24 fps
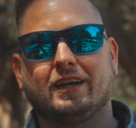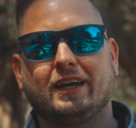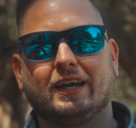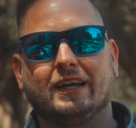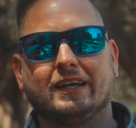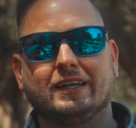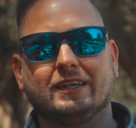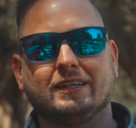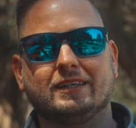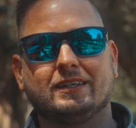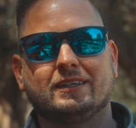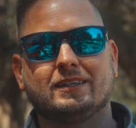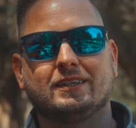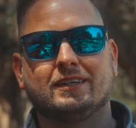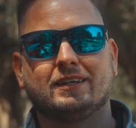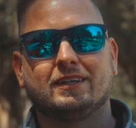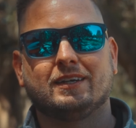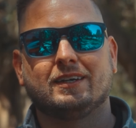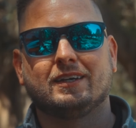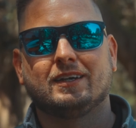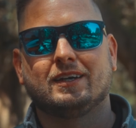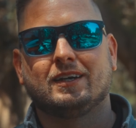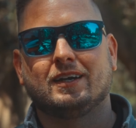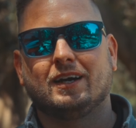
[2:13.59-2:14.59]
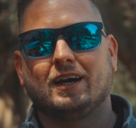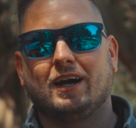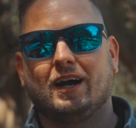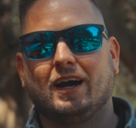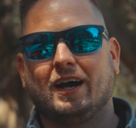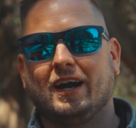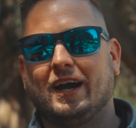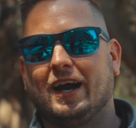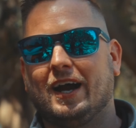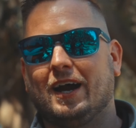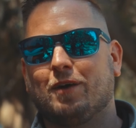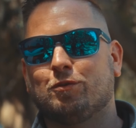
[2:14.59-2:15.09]
and
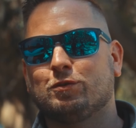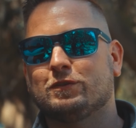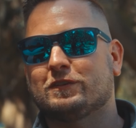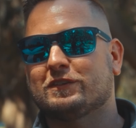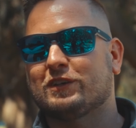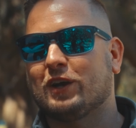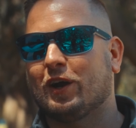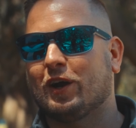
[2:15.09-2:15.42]
uh, I was